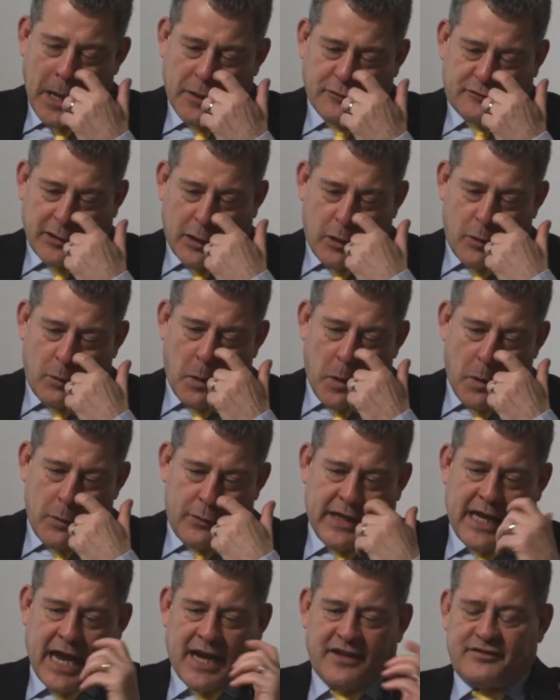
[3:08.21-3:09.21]
So
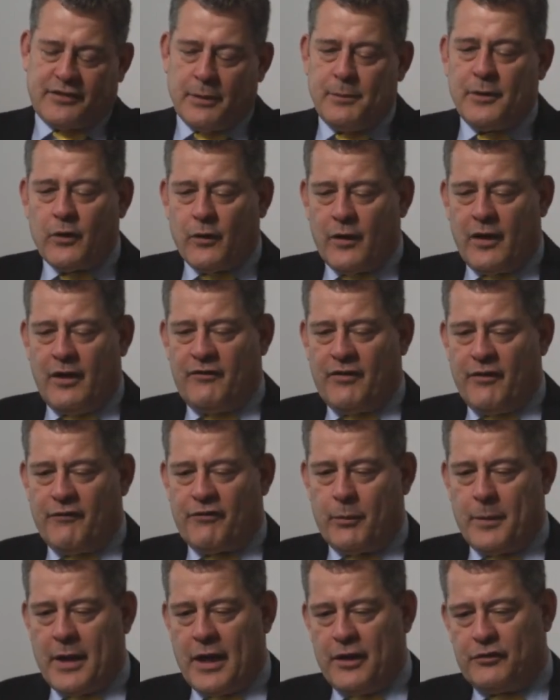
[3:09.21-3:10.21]
the asymmetry of
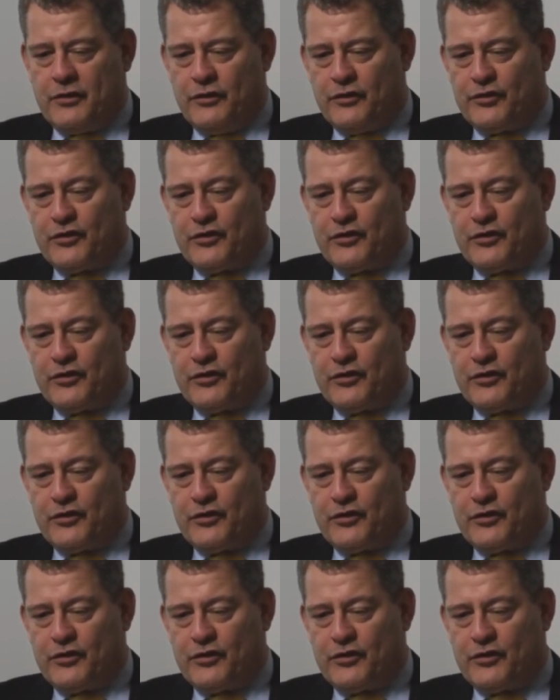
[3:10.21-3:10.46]
information